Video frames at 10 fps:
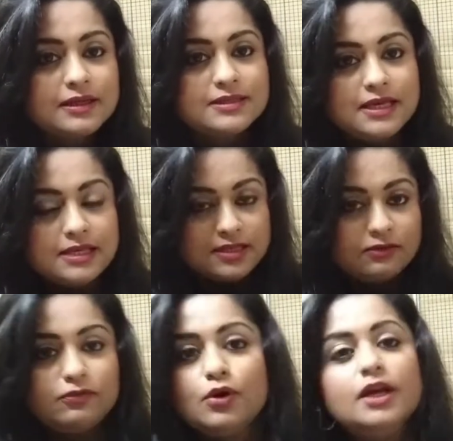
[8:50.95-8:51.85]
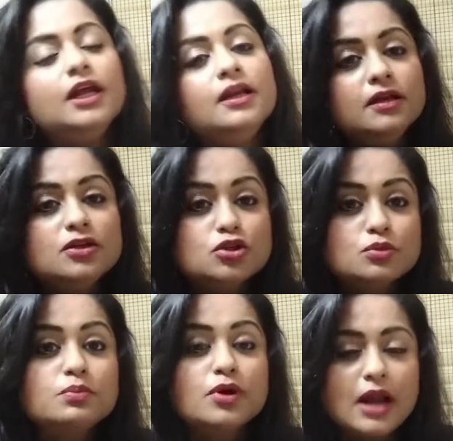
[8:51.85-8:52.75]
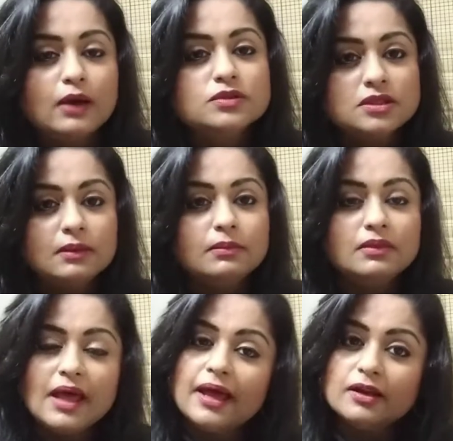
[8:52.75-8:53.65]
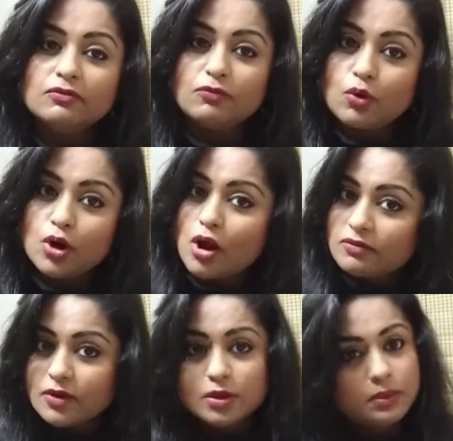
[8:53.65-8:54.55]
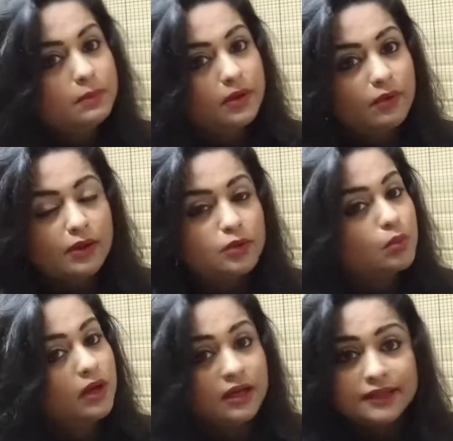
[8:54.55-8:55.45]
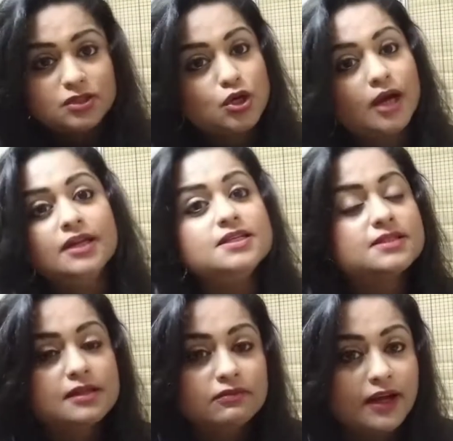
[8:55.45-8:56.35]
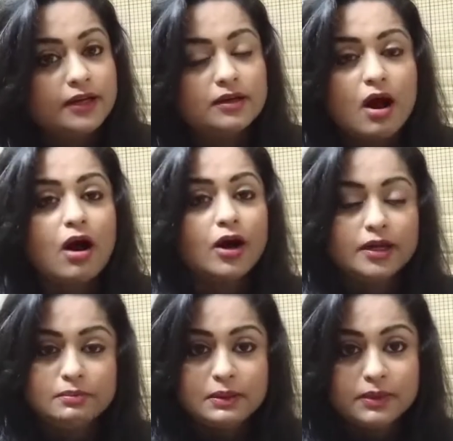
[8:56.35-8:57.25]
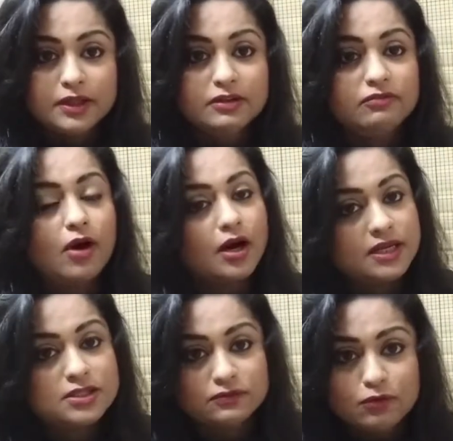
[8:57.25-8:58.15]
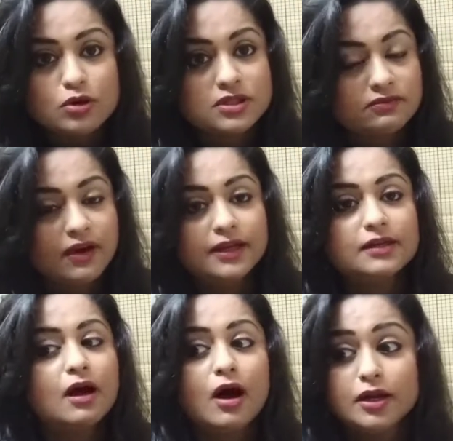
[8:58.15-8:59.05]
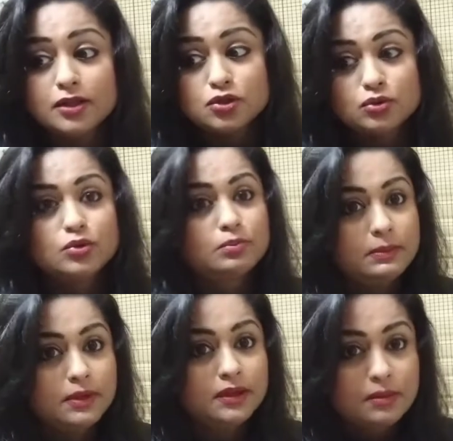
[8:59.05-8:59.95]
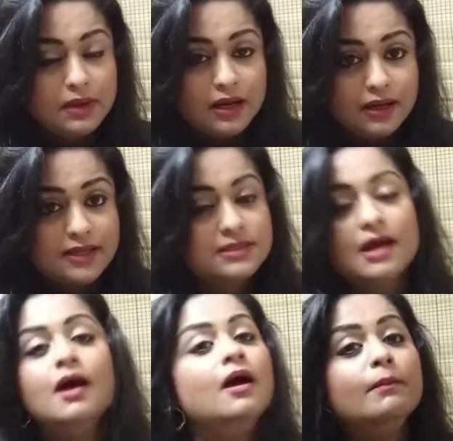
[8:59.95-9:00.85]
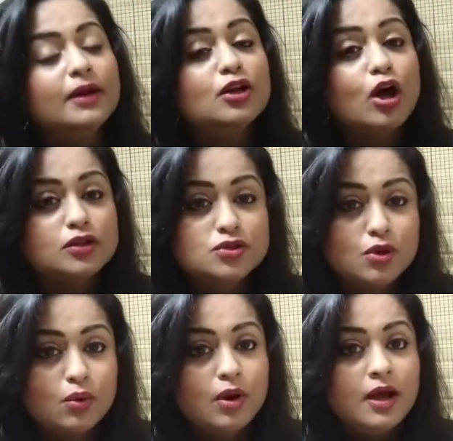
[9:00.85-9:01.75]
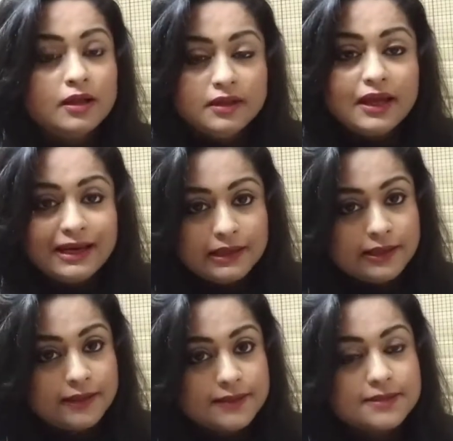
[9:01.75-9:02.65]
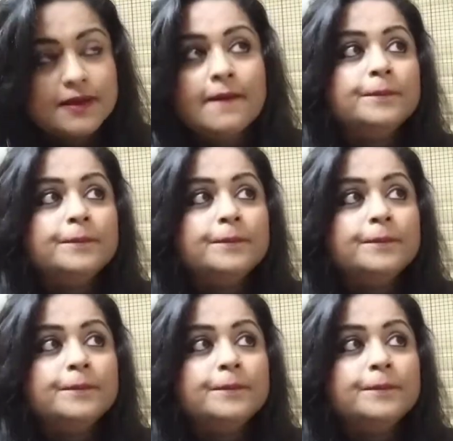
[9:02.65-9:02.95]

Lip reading: It's easier for an Indian to pronounce them than for a lot of other people around the world. Like the Chinese still find it hard, and people in the Far East, of course, they find it hard, and so do people in the Middle East, but not so the Indians.